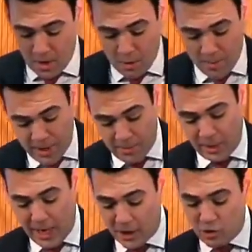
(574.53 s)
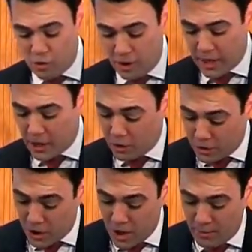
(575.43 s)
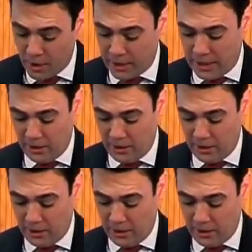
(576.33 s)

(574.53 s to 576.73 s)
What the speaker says: When people had chronic or terminal